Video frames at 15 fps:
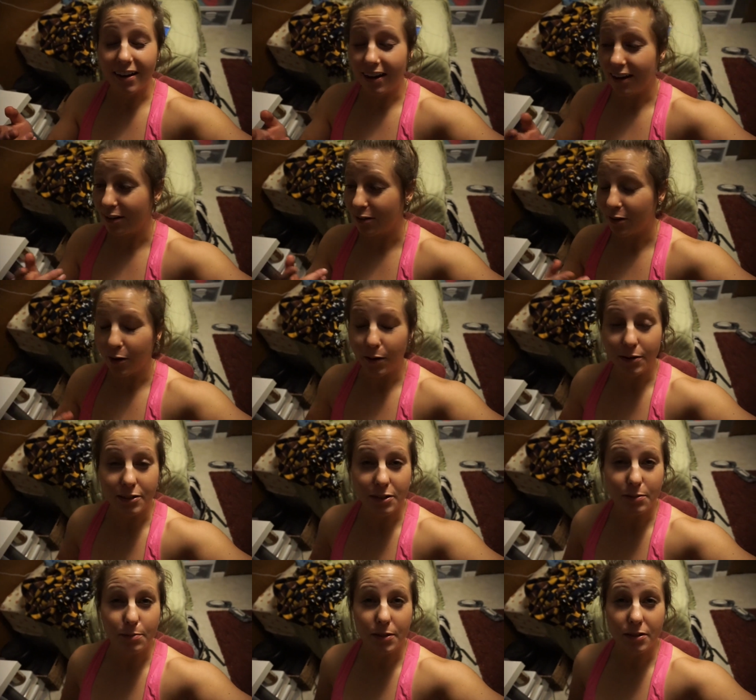I don't know, I
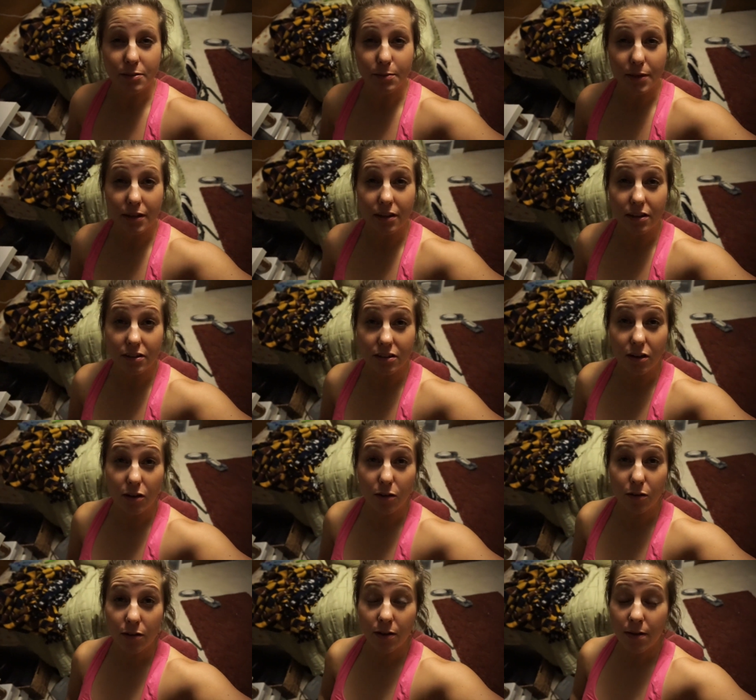just must have been in the
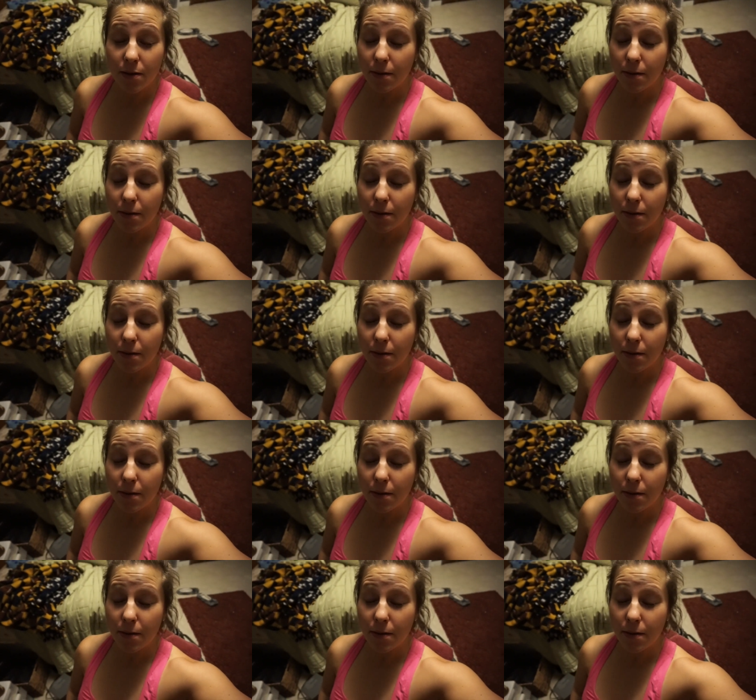zone.